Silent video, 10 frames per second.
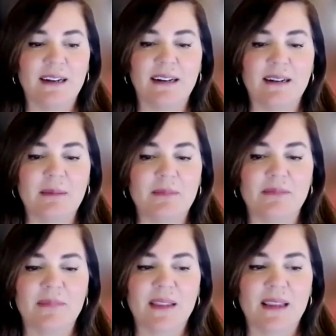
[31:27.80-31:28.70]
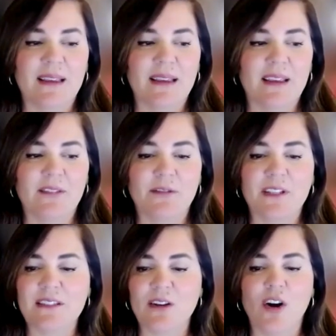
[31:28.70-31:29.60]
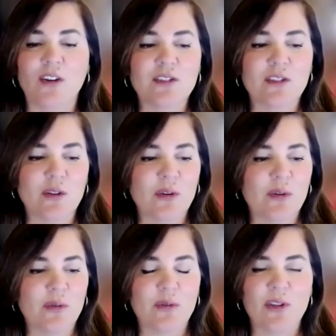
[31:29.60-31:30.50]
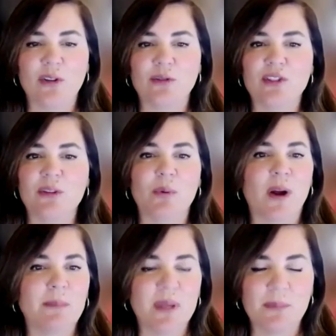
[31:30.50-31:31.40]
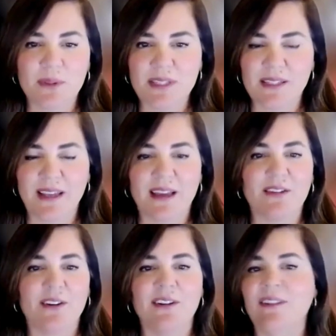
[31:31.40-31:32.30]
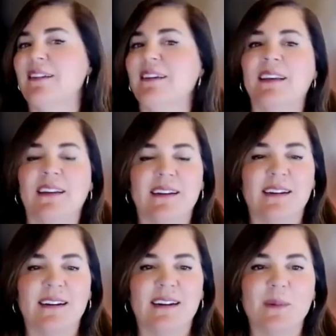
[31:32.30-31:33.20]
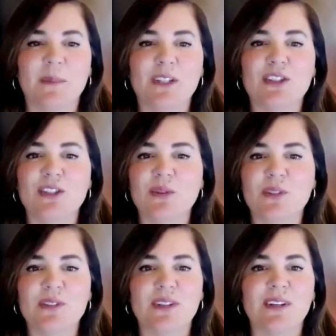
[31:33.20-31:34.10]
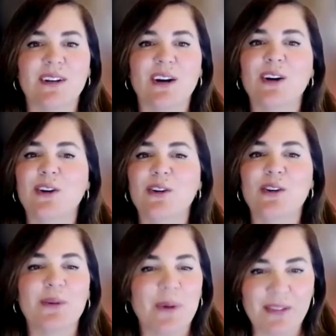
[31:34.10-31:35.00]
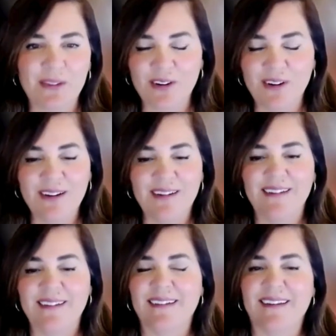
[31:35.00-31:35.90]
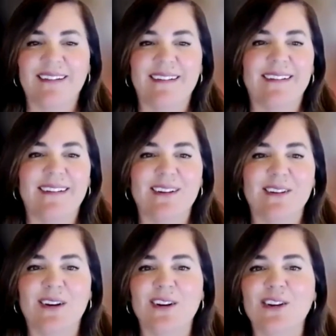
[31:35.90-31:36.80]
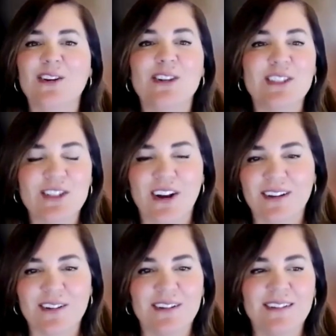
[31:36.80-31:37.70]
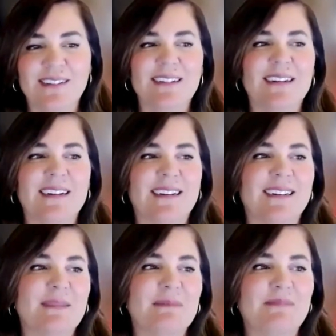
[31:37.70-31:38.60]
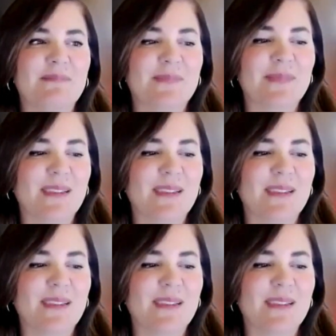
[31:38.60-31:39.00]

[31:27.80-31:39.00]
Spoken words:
Um, if it's also, she brought people together, she was a good mother, a good daughter, then